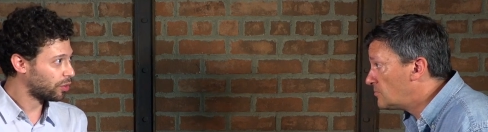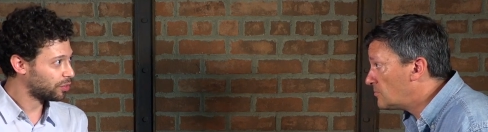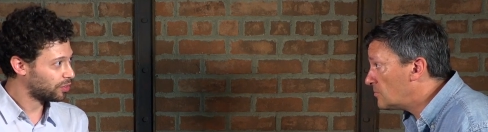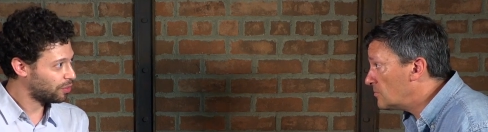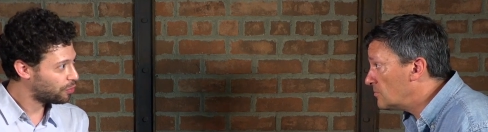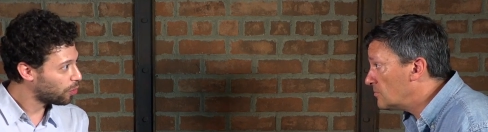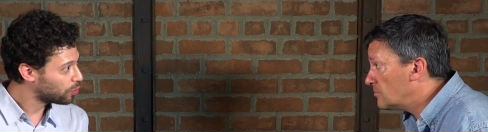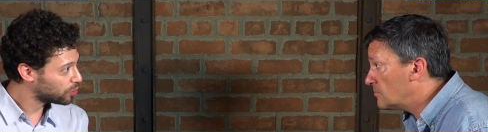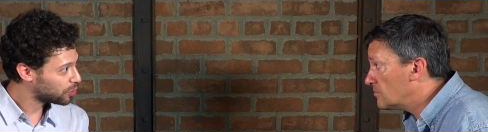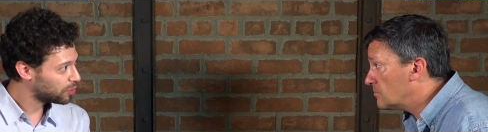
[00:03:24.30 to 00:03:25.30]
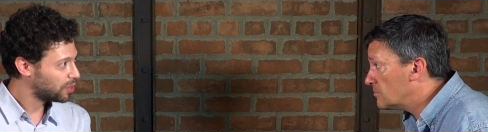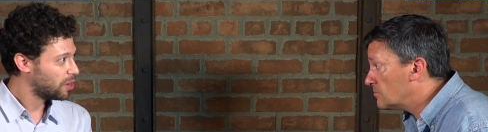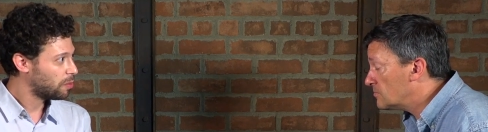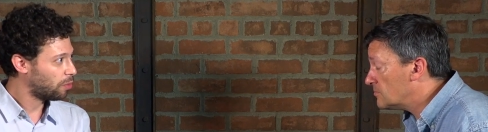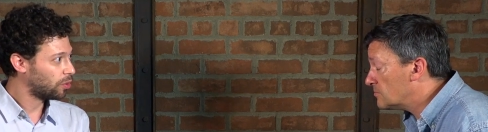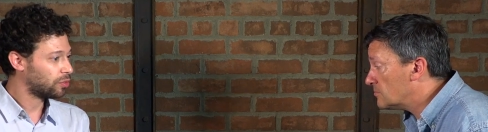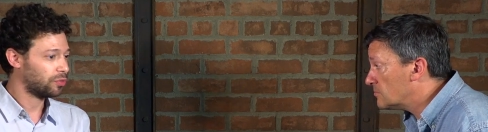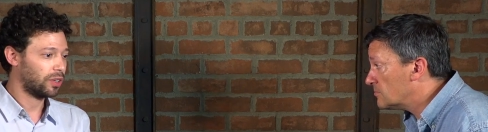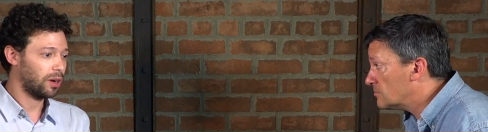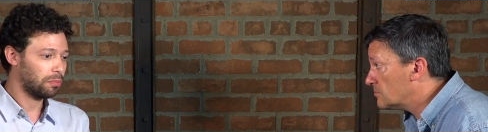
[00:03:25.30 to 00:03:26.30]
Speaker 1: are the focus mm-hmm. point
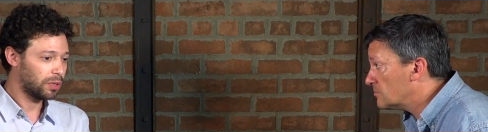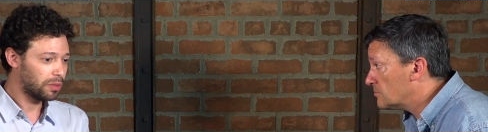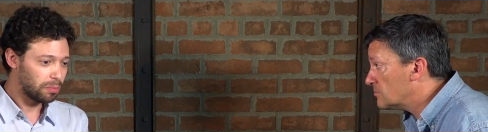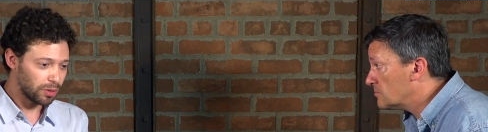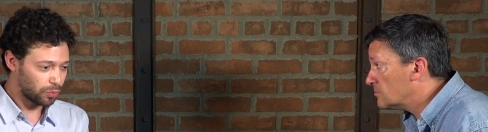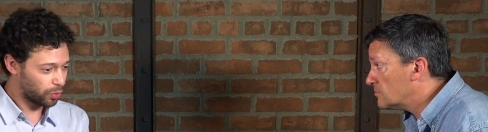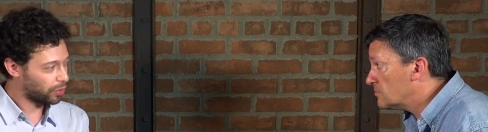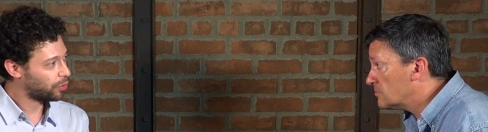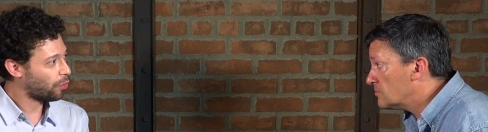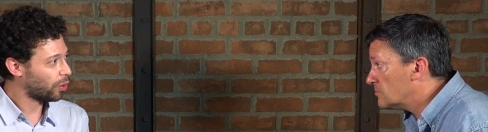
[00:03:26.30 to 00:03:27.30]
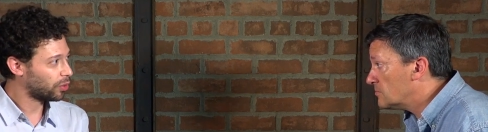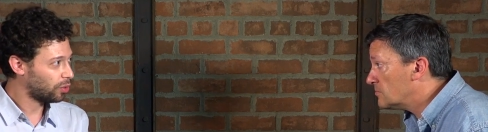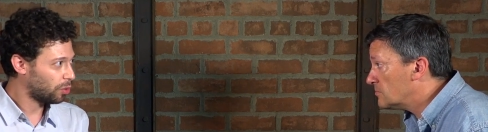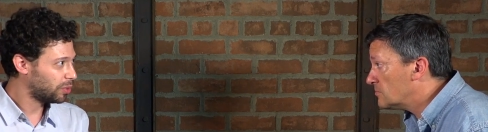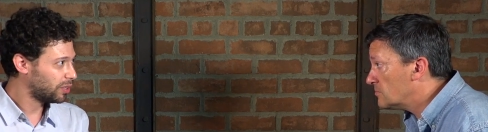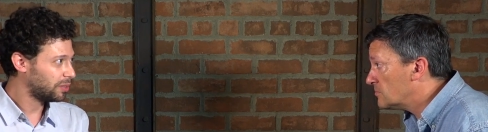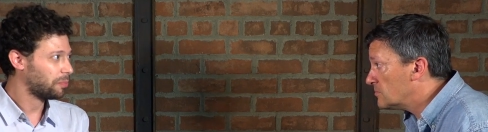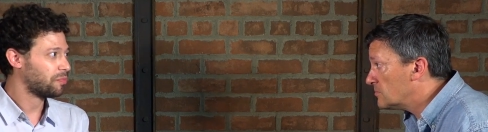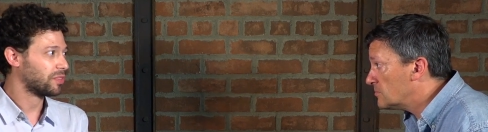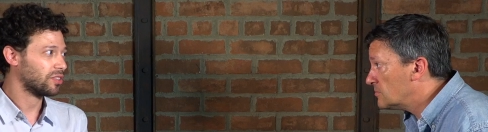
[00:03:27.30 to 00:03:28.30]
of the company. But we're growing globally,
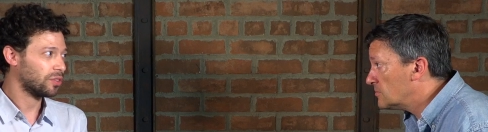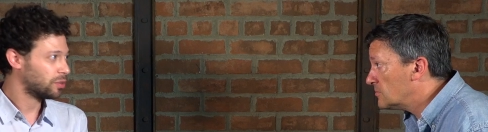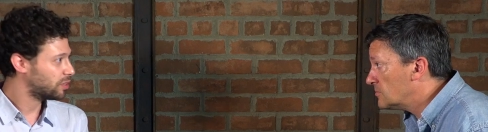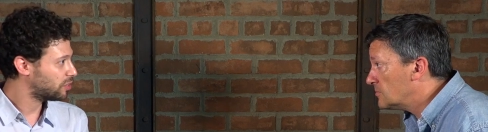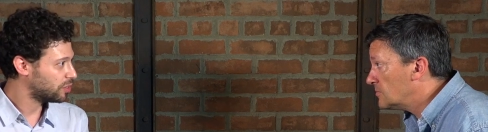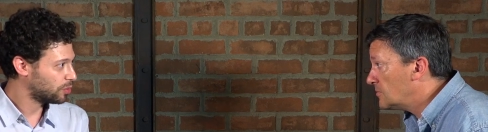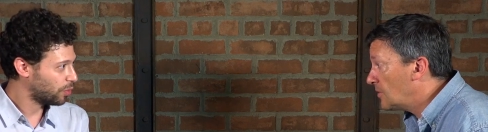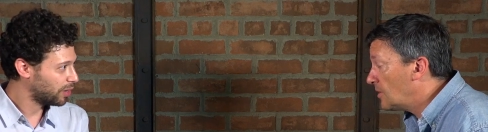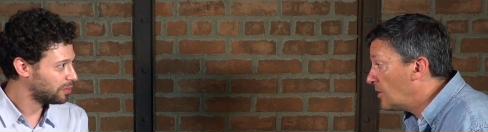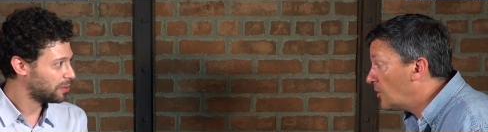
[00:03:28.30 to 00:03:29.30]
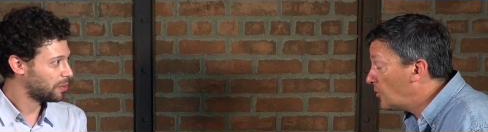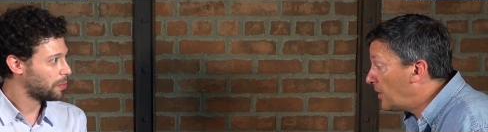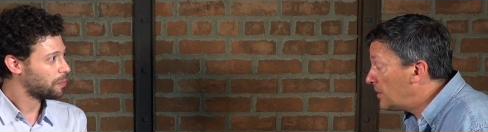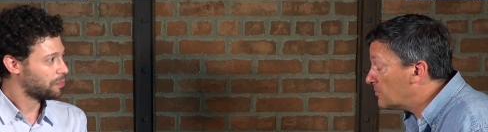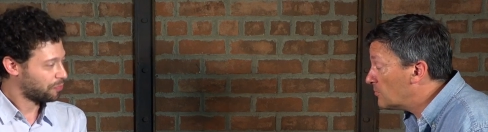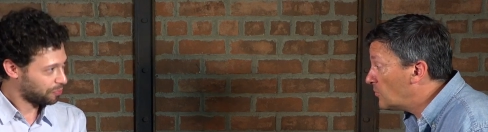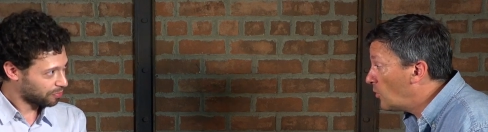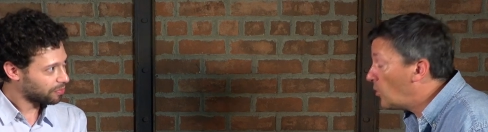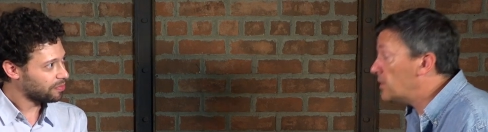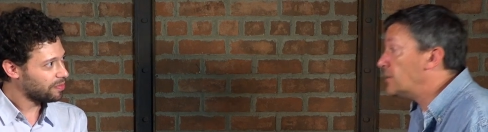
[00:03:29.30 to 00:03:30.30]
so this is great. Great.
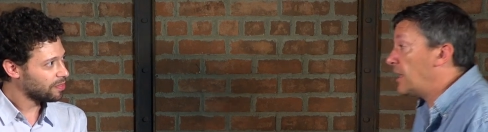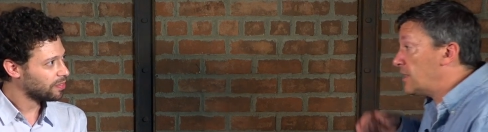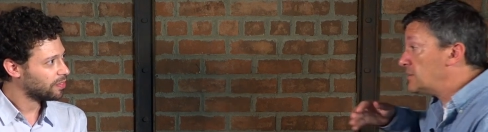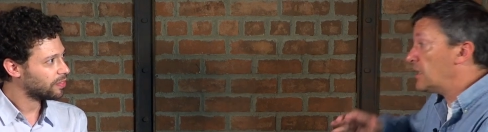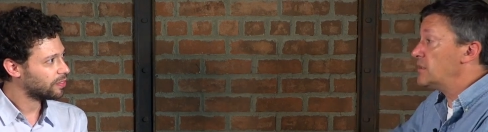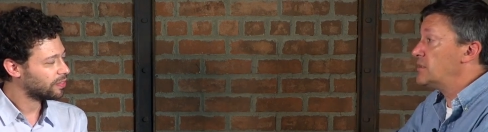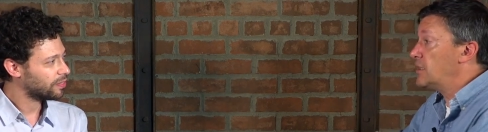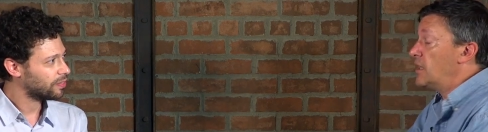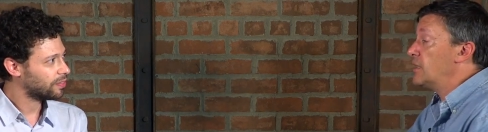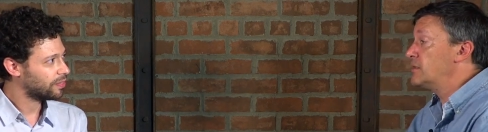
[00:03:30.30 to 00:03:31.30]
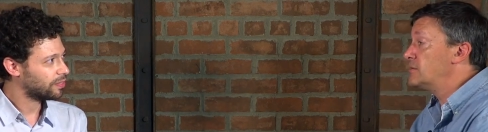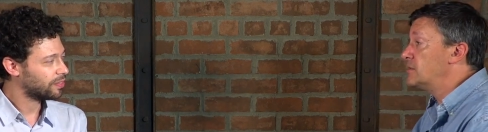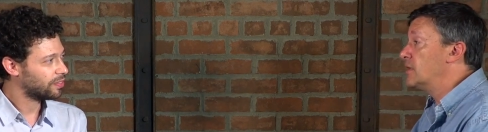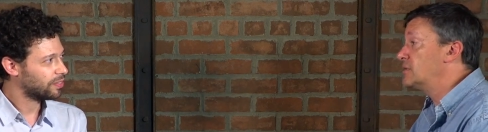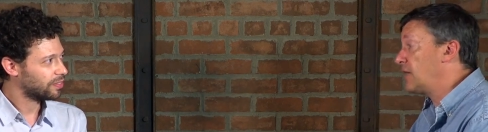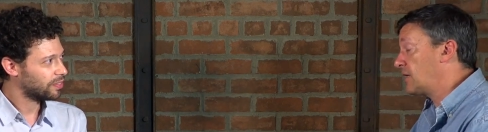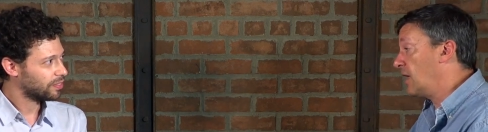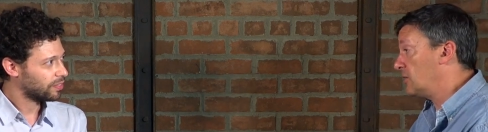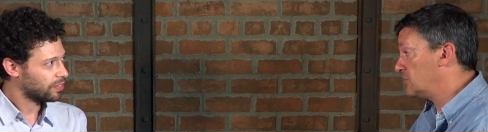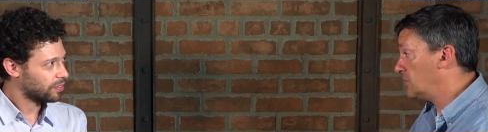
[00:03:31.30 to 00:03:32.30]
Speaker 2: Well, now let's get into the the
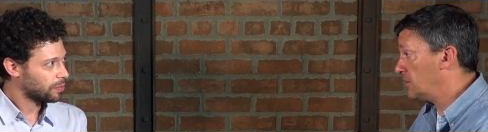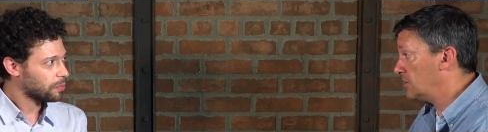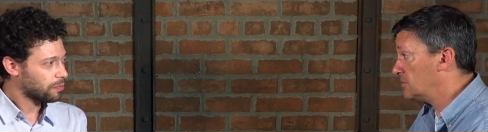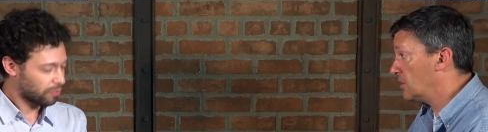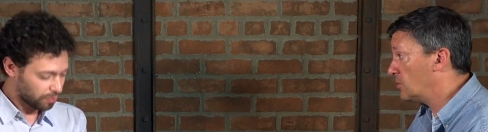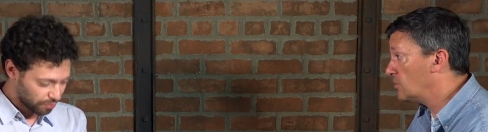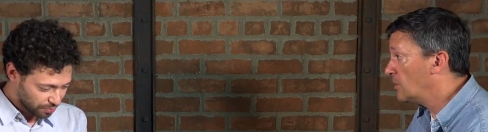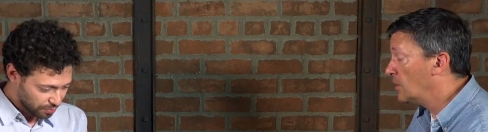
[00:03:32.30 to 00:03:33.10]
technology. So